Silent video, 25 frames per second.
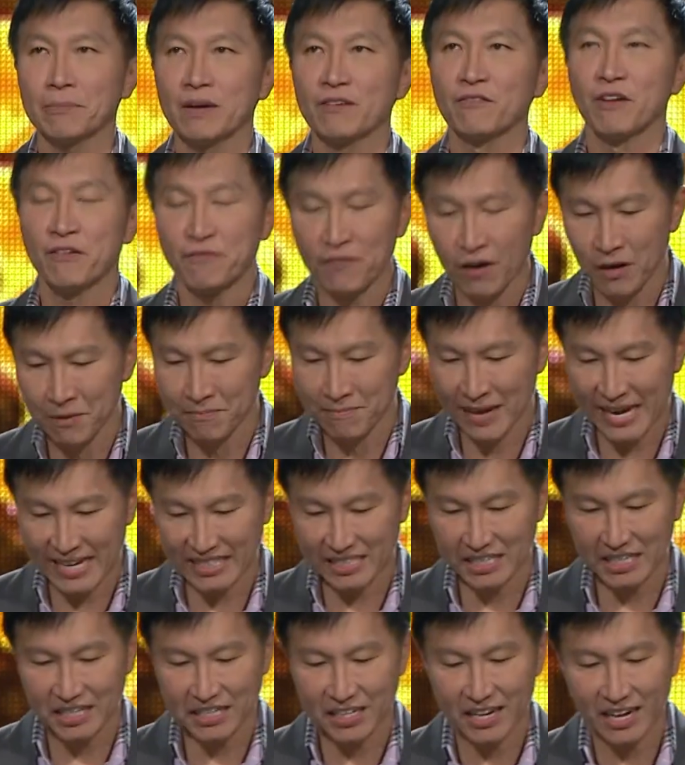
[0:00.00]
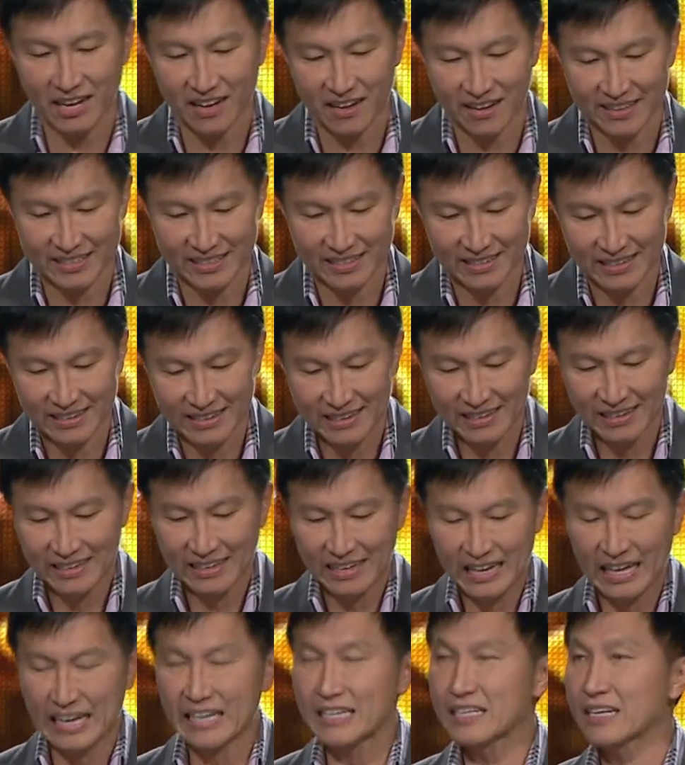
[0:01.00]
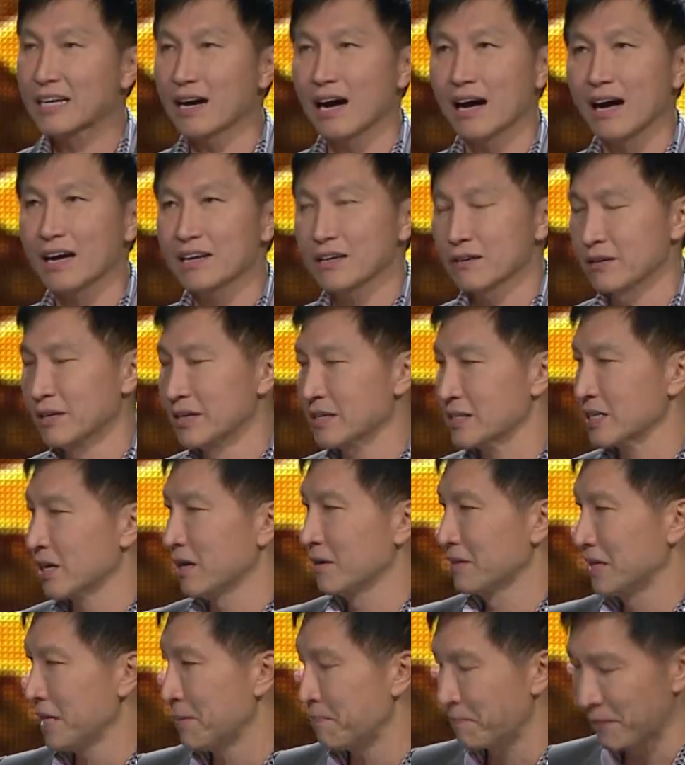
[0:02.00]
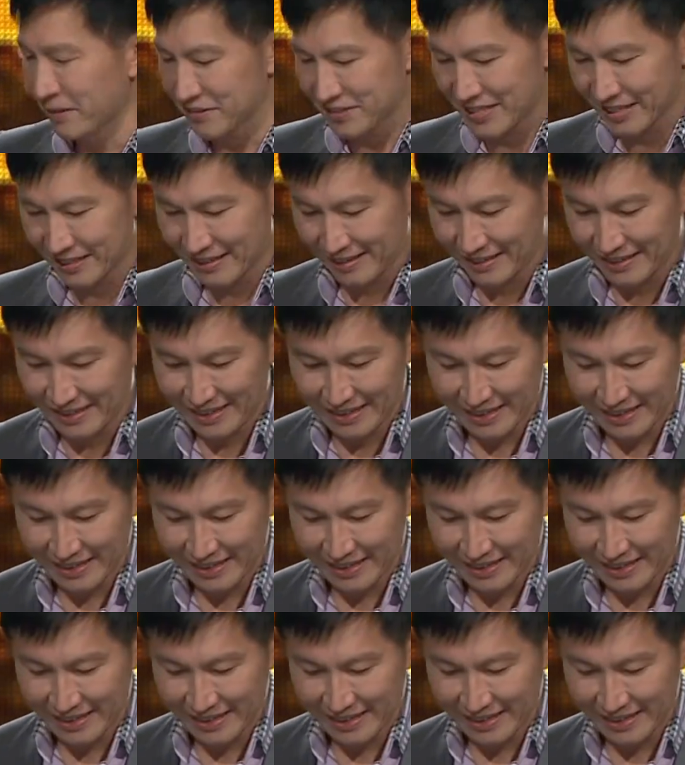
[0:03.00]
with Almighty God, a God who is omnipotent,